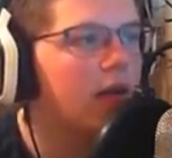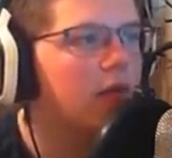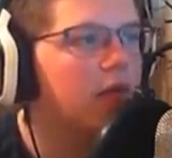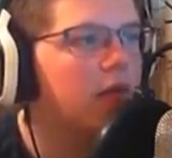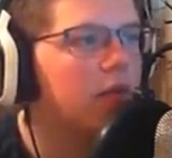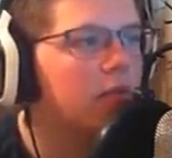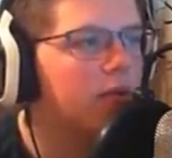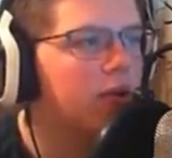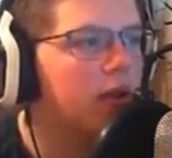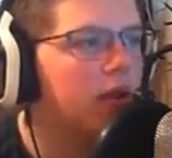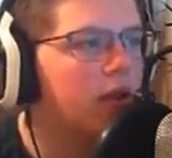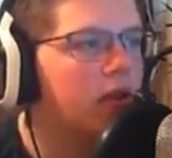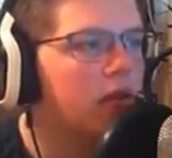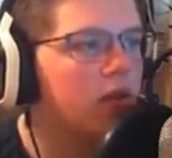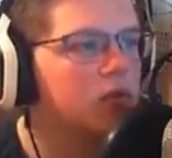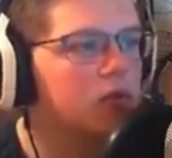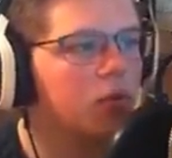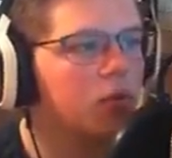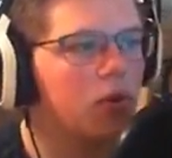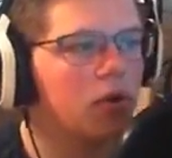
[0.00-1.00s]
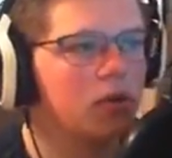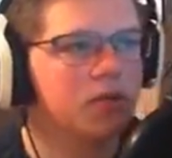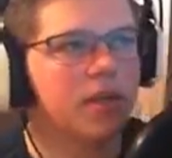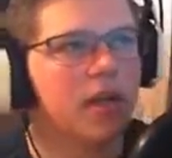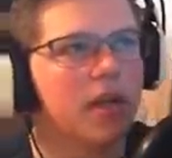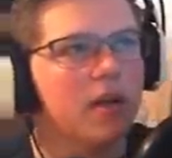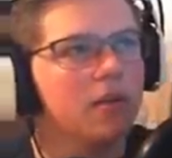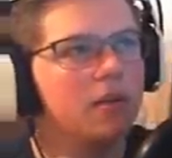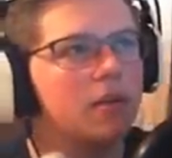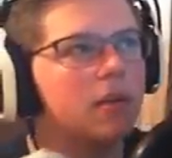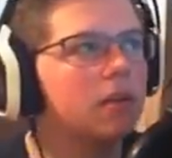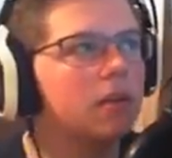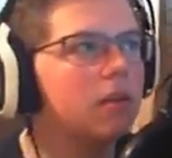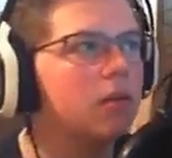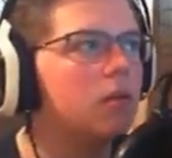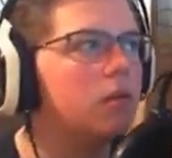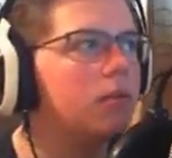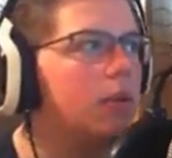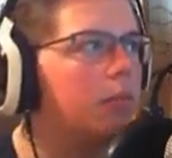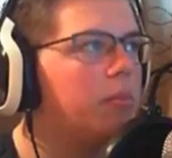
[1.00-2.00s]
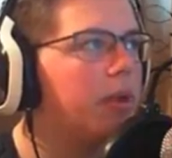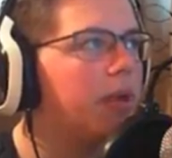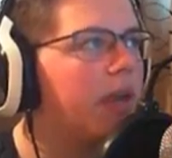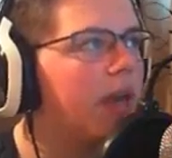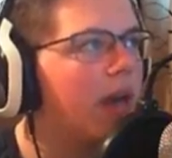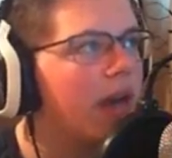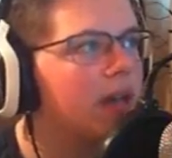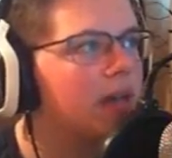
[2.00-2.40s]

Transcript: And yeah, I'll have to bring those walls down a little bit.